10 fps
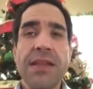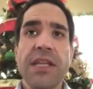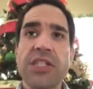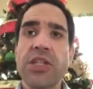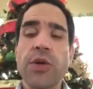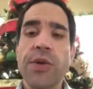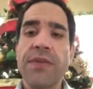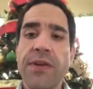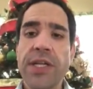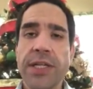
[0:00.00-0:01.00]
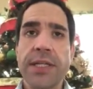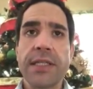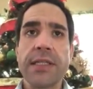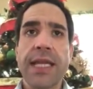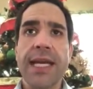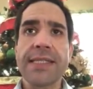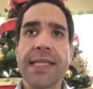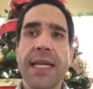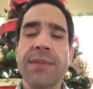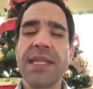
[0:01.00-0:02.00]
Things are going very good. Like I
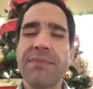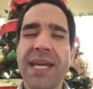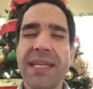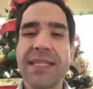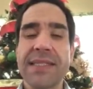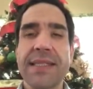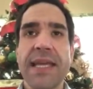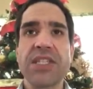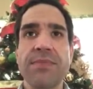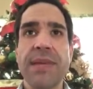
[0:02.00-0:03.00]
said, I'm in the maintenance stage.